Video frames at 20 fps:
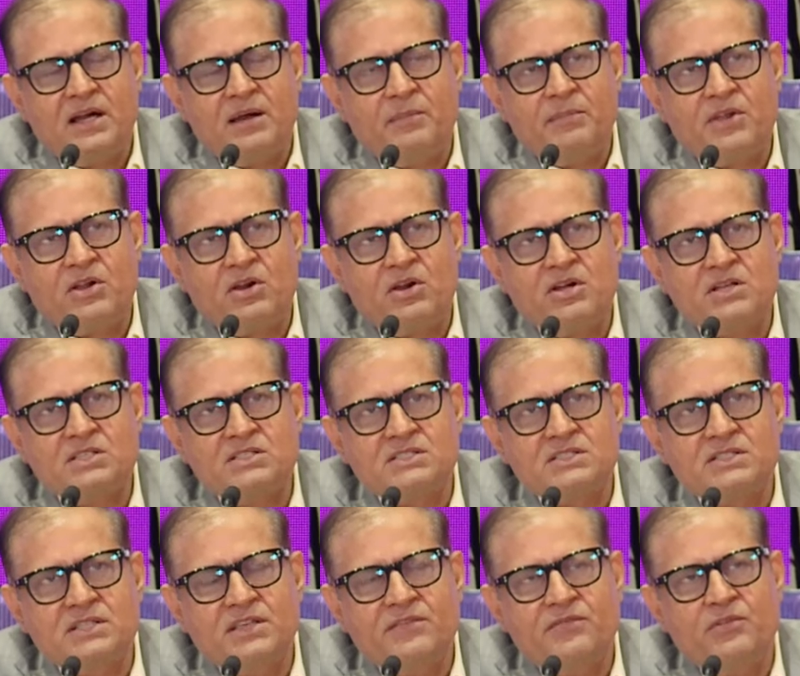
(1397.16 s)

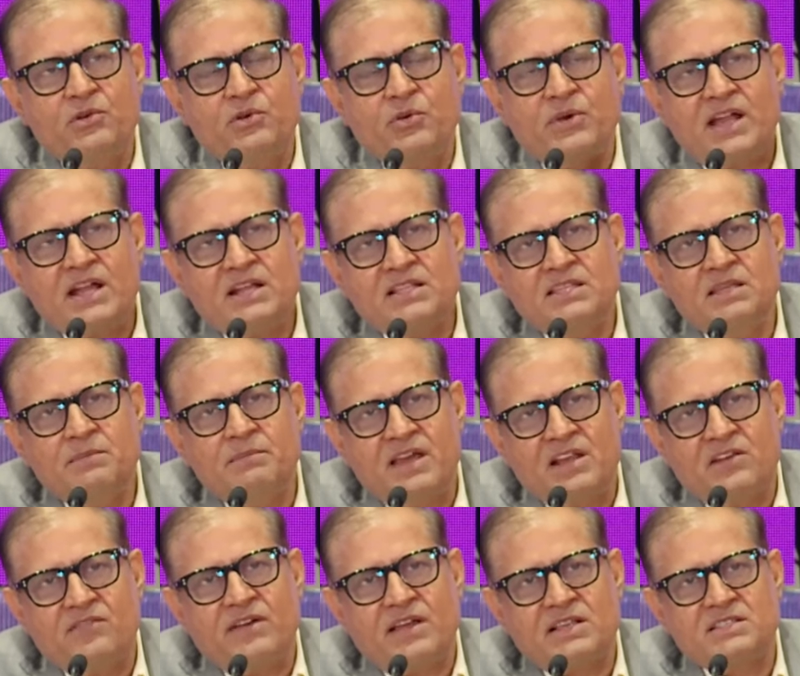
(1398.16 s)
because if you look at the
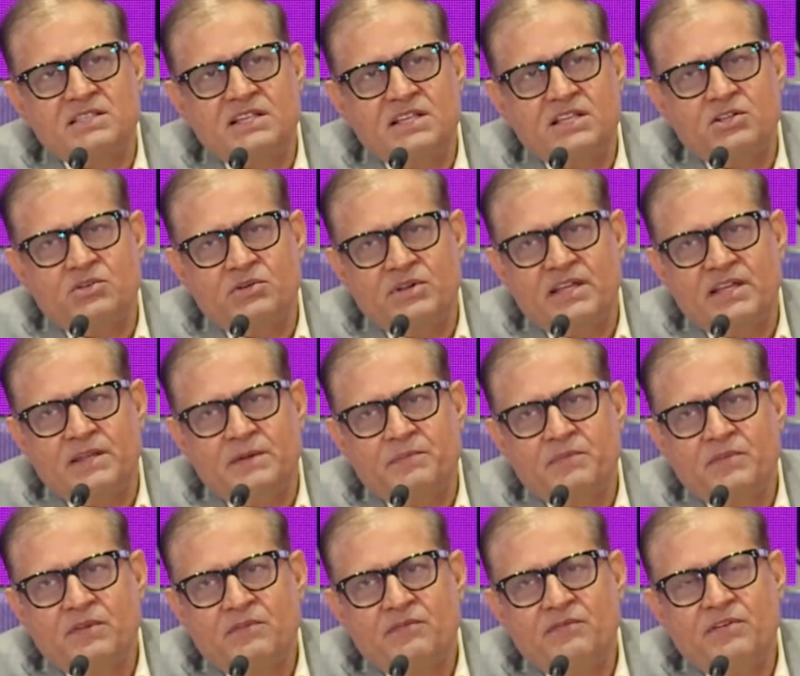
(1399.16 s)
manufacturing today,
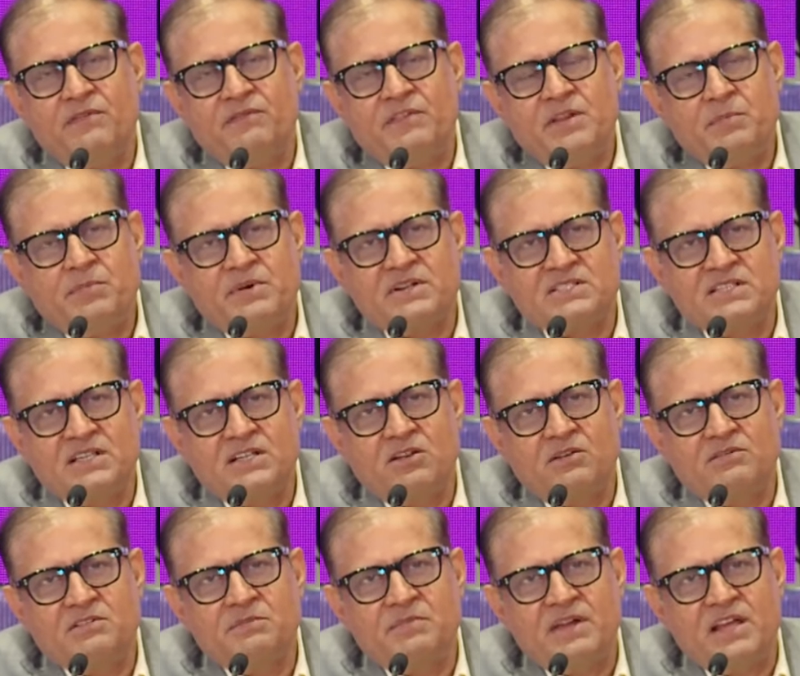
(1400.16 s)
50%
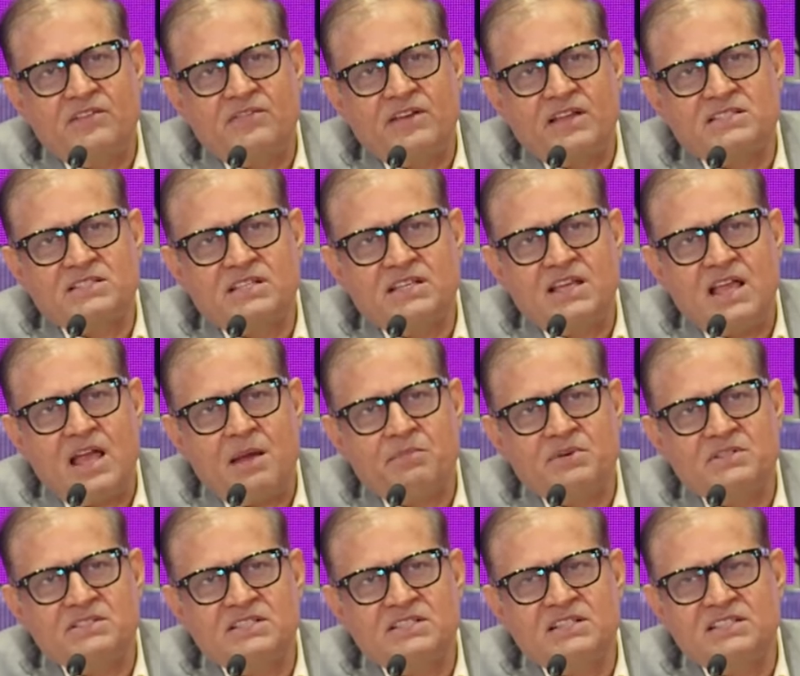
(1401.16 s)
of the manufacturing
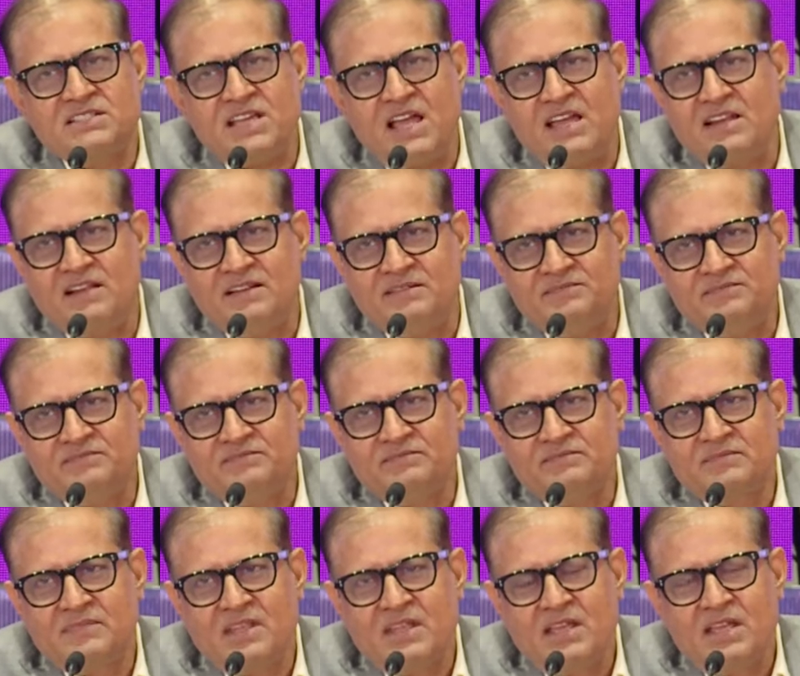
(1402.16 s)
happens in China.
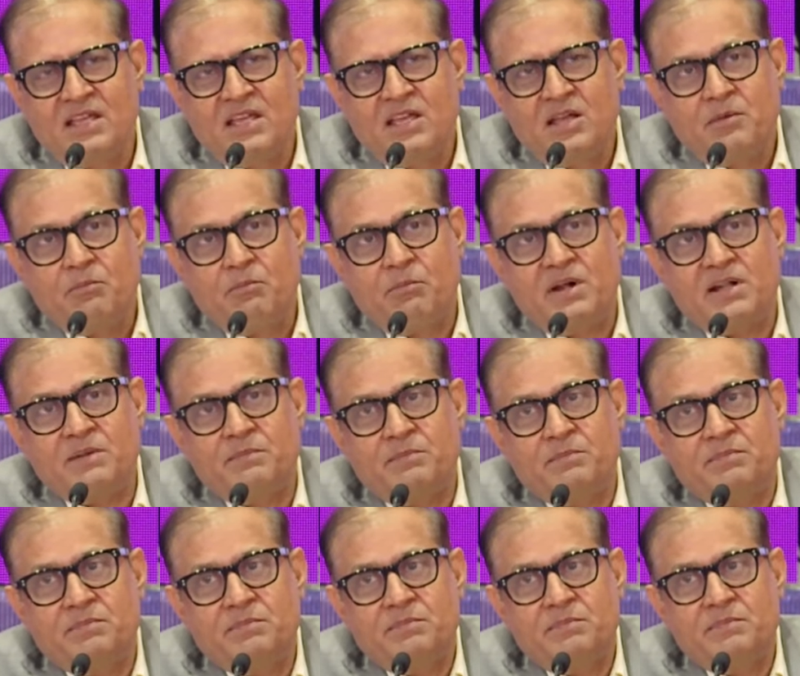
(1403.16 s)

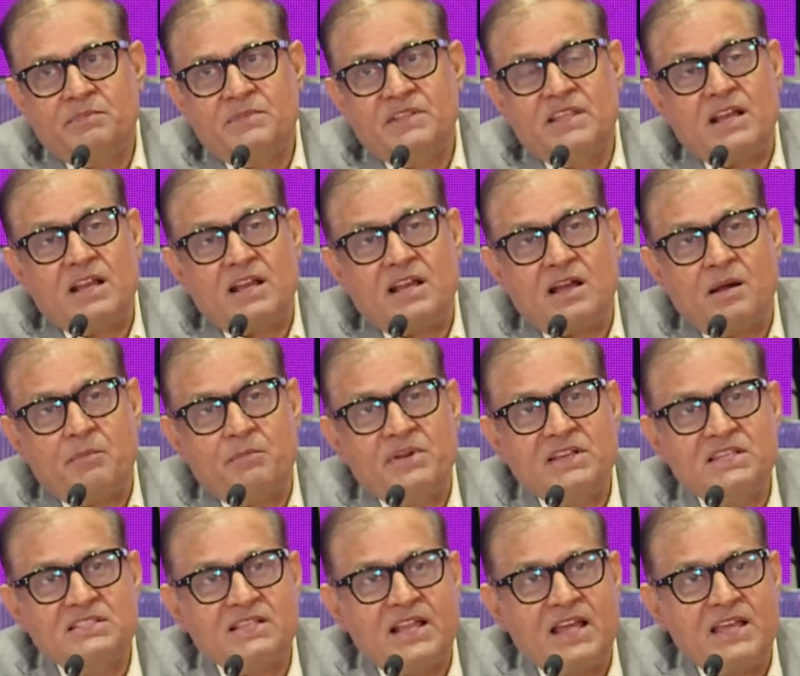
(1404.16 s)
But there are
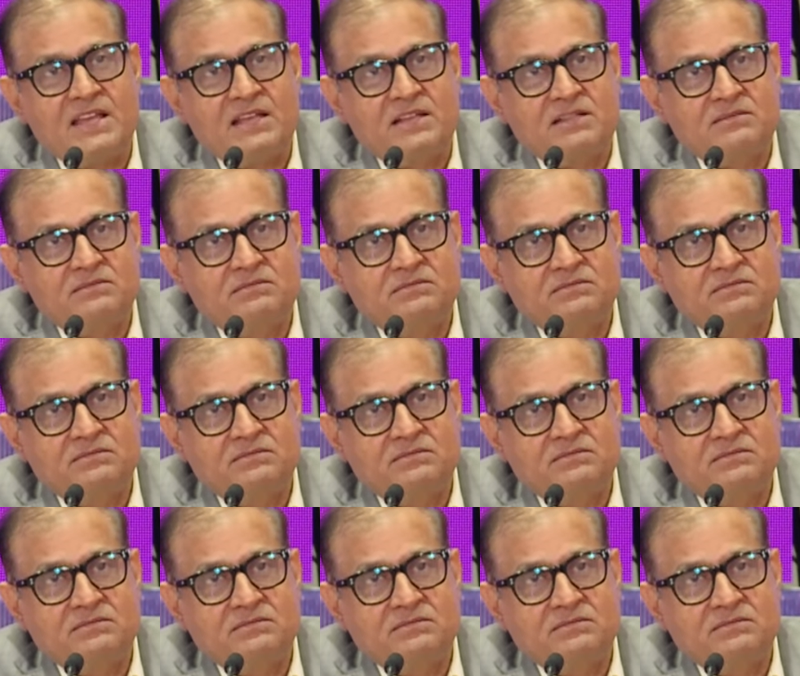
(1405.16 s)
companies like